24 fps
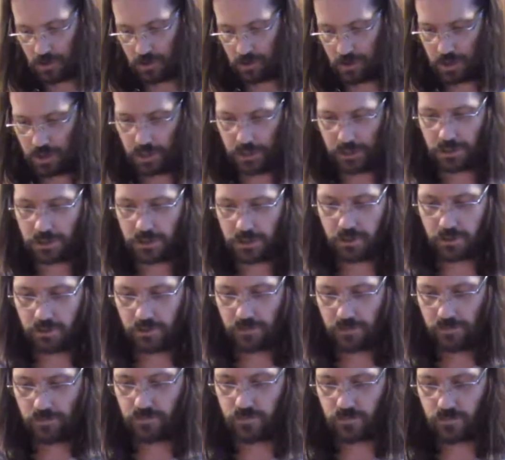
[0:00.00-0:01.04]
Alright, so
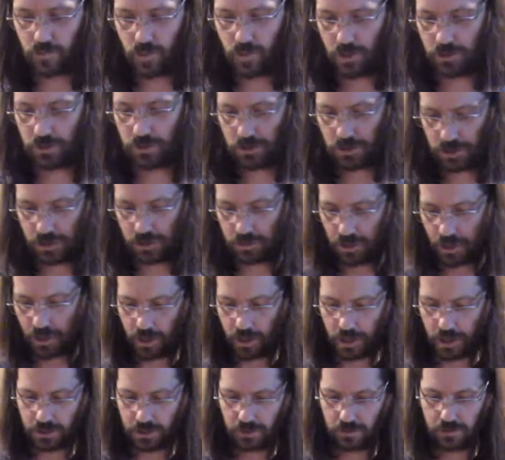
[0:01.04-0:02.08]
as you can see, we got
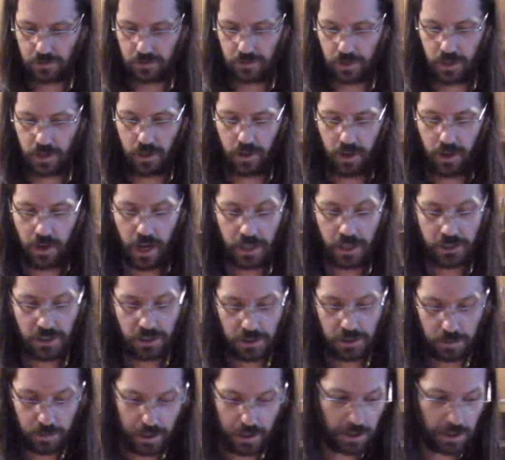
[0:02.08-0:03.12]
lots of
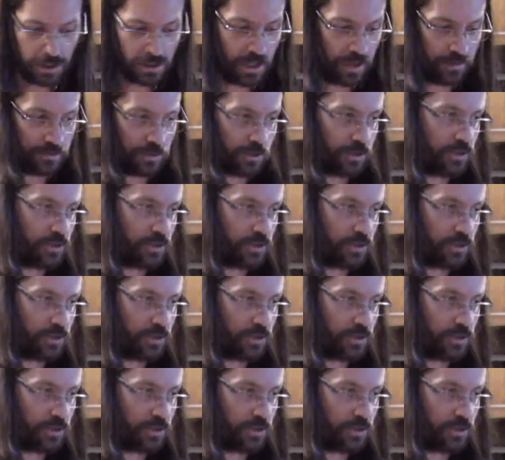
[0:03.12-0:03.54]
spinach left